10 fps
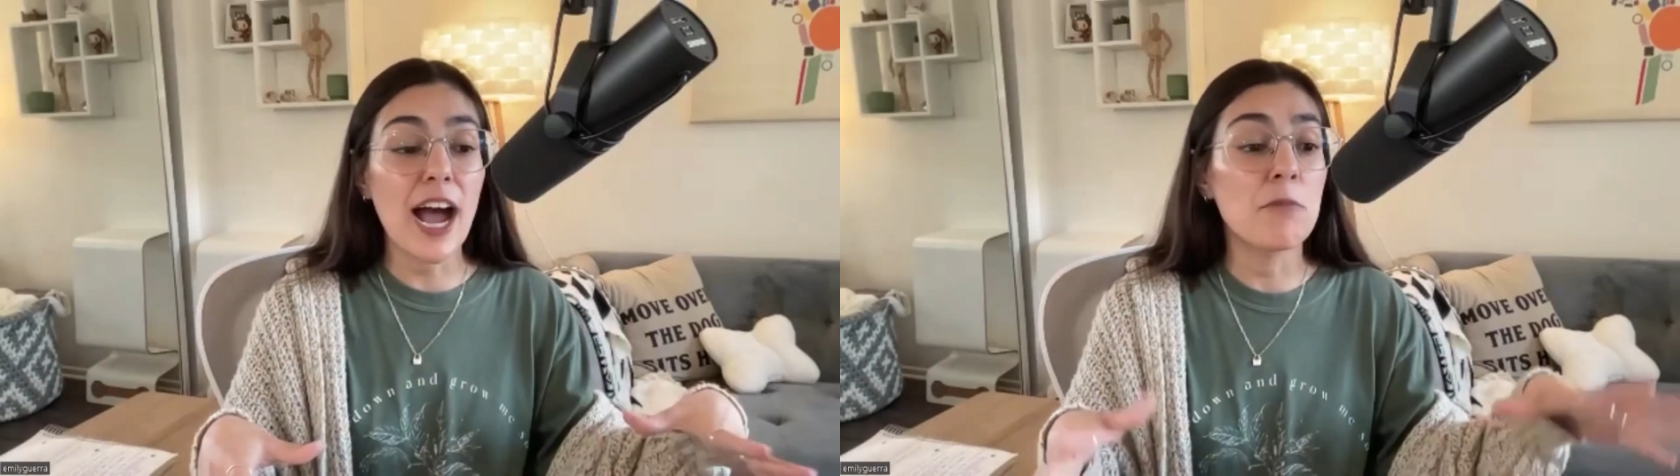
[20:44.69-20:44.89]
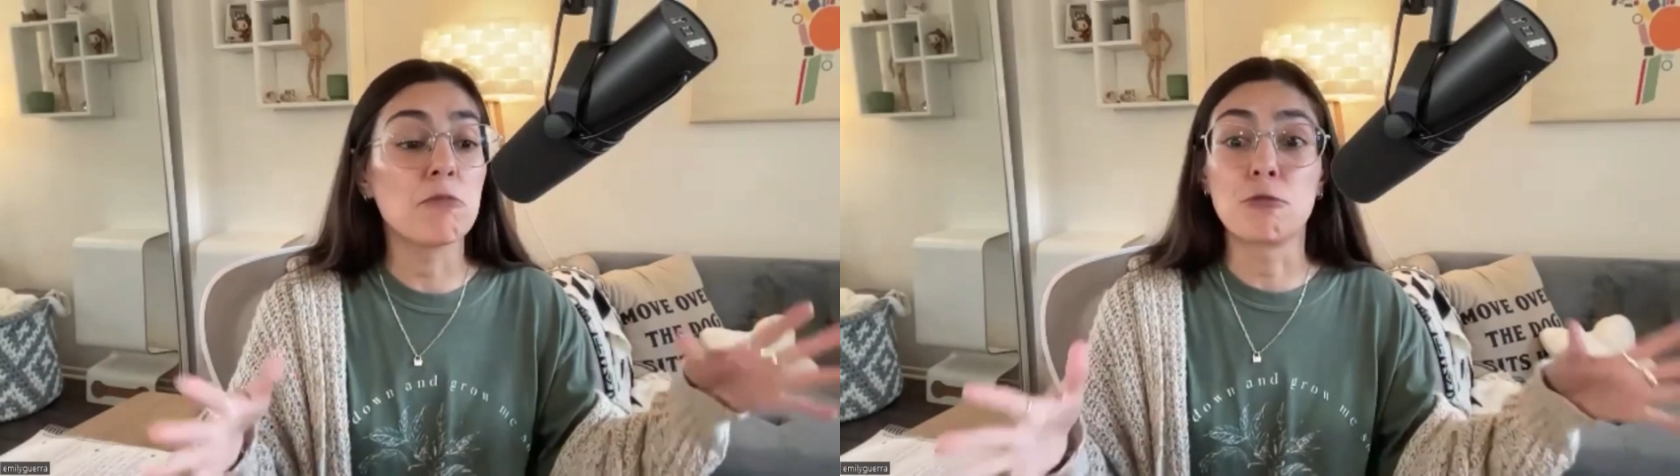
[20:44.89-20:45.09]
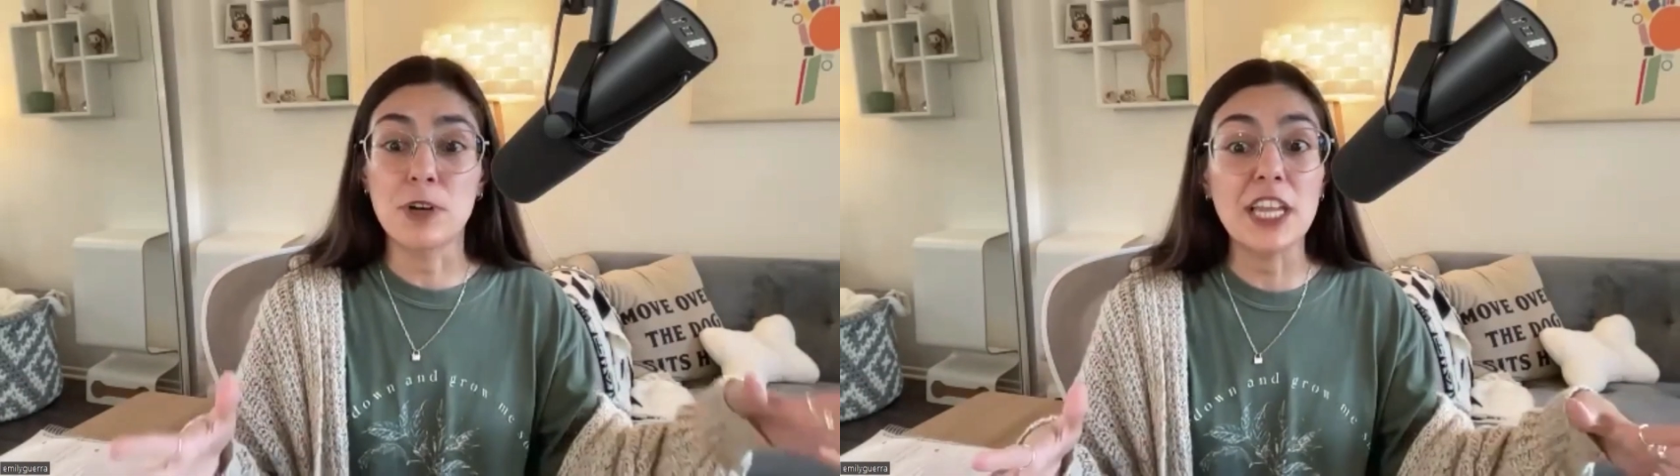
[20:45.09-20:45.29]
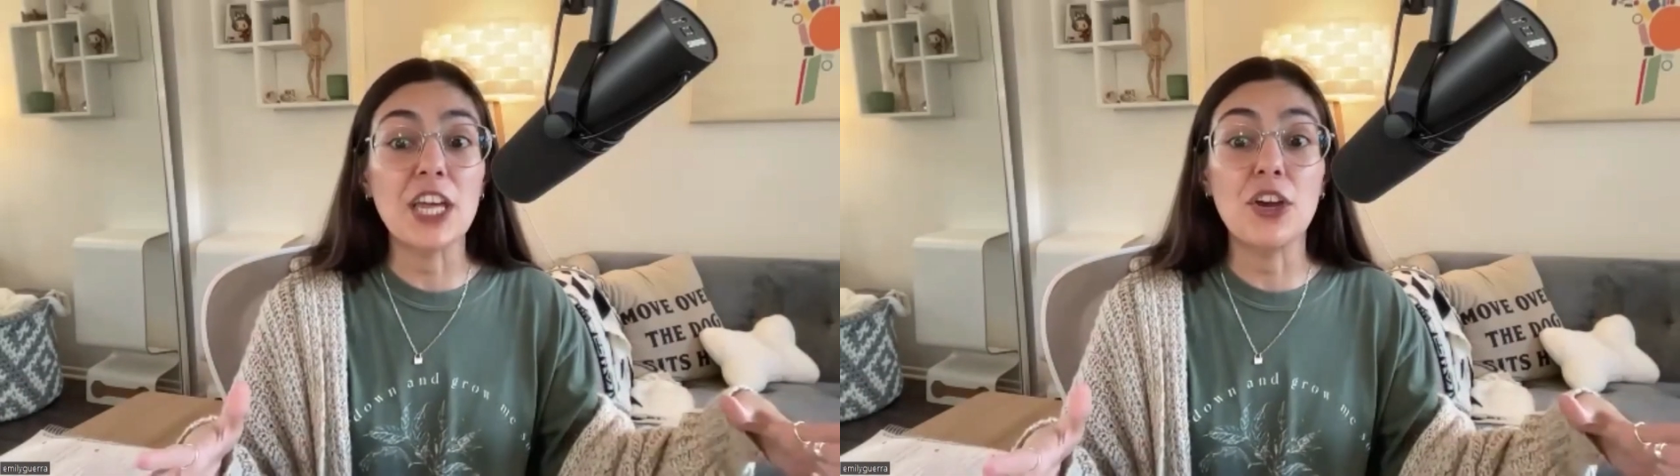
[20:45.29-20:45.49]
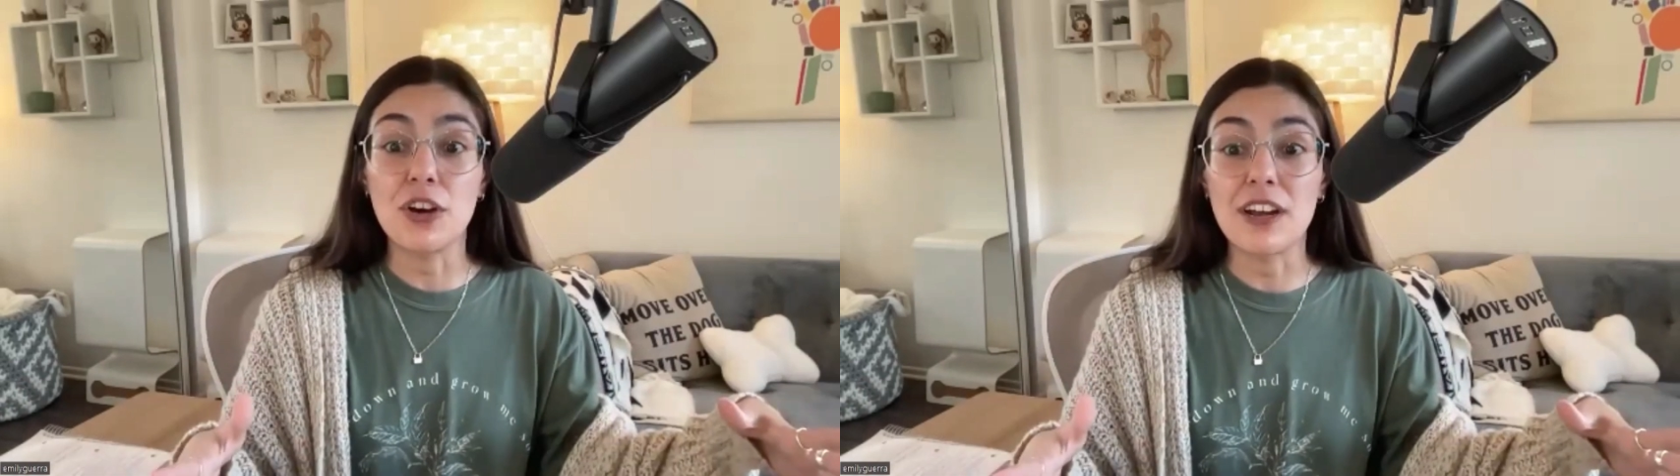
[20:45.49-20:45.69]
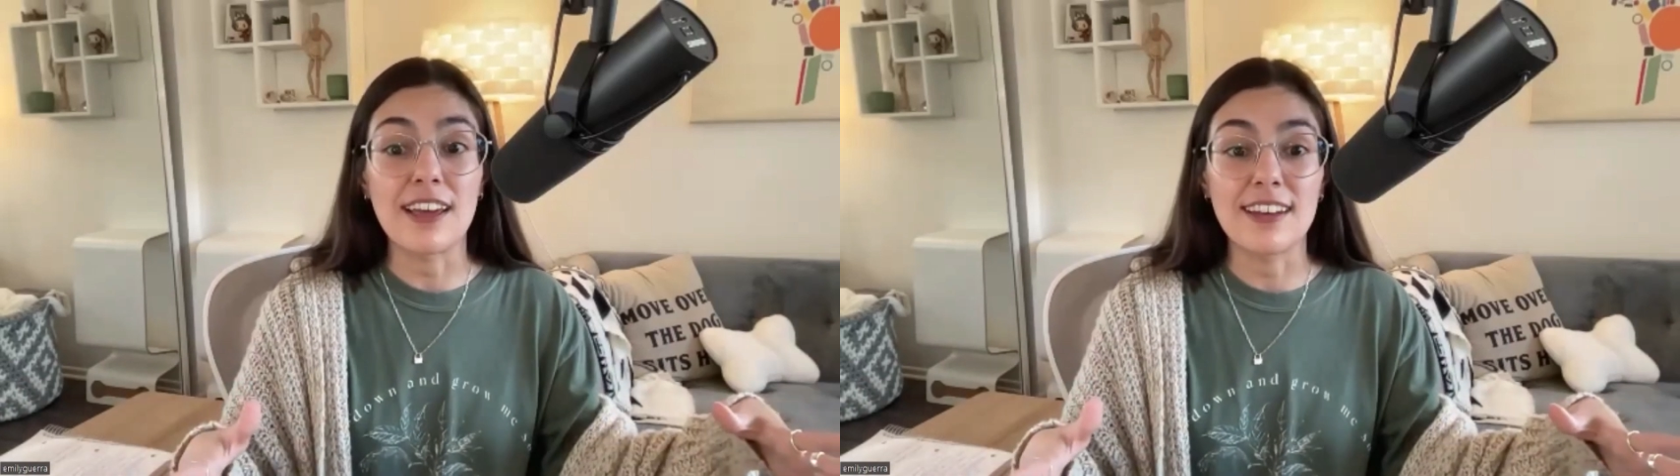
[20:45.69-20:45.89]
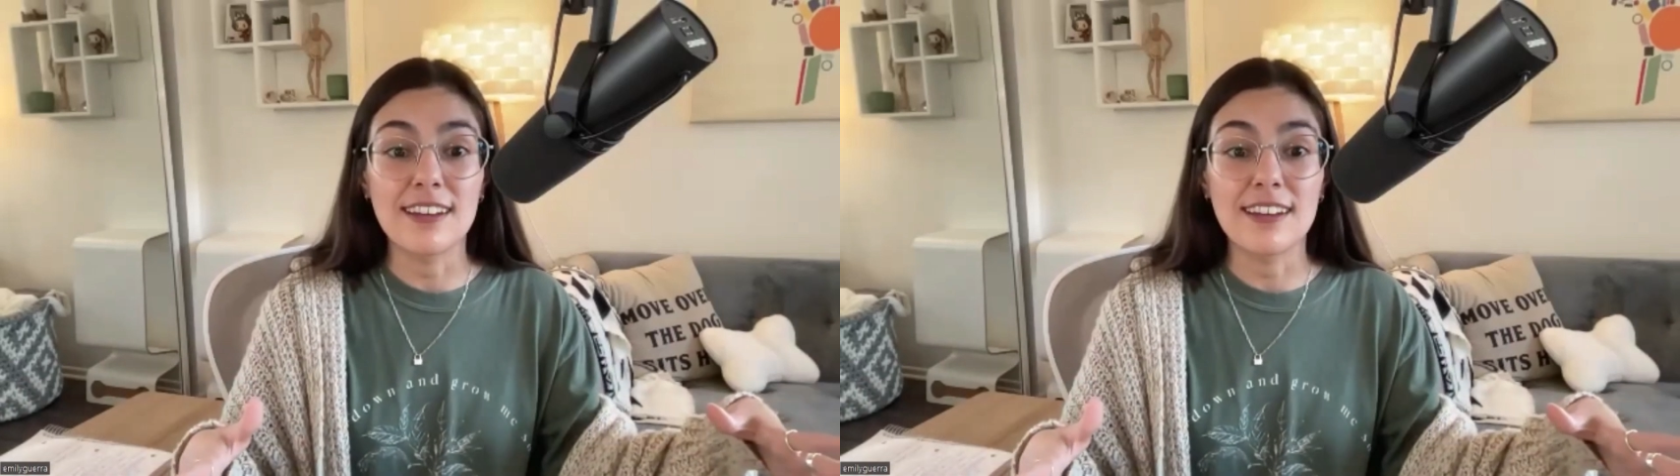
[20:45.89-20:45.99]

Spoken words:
I'm really good at it?